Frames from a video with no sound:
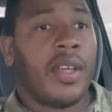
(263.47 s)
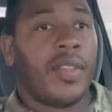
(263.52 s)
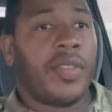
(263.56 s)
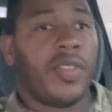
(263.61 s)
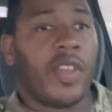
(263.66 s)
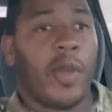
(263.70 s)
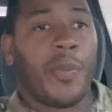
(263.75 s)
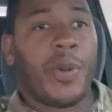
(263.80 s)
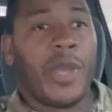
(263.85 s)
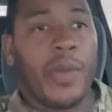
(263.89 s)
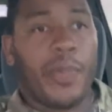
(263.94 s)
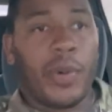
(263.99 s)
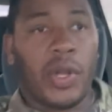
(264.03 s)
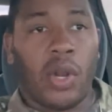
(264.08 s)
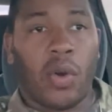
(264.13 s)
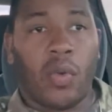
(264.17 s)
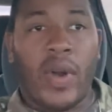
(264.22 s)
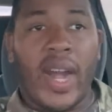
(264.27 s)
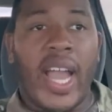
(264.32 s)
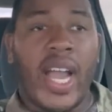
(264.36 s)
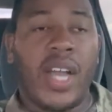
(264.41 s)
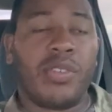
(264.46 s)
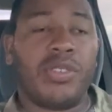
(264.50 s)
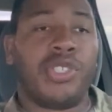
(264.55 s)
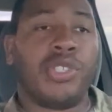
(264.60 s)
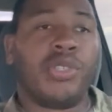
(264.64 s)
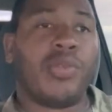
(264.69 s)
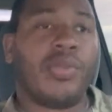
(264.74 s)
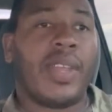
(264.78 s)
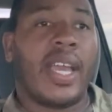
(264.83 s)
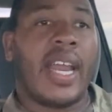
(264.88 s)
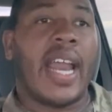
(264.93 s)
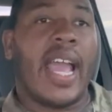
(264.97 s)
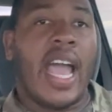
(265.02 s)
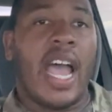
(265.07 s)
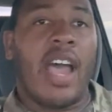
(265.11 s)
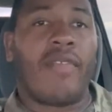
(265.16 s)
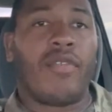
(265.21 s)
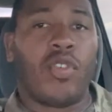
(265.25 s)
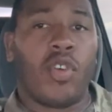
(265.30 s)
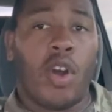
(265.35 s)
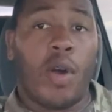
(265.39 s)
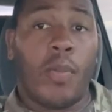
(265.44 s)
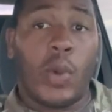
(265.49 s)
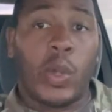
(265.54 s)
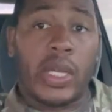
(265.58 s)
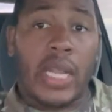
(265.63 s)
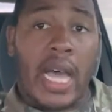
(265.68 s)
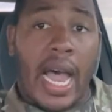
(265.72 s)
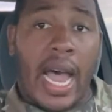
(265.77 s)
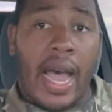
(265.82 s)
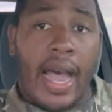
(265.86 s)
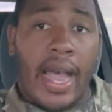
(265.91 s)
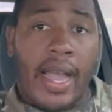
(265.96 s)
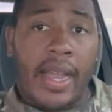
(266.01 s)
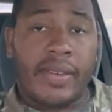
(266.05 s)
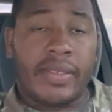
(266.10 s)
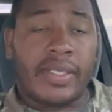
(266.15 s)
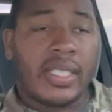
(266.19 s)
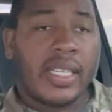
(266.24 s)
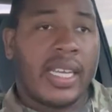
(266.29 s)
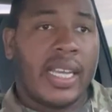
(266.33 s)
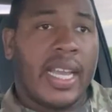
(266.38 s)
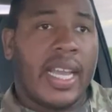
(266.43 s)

the people around you that have normal lives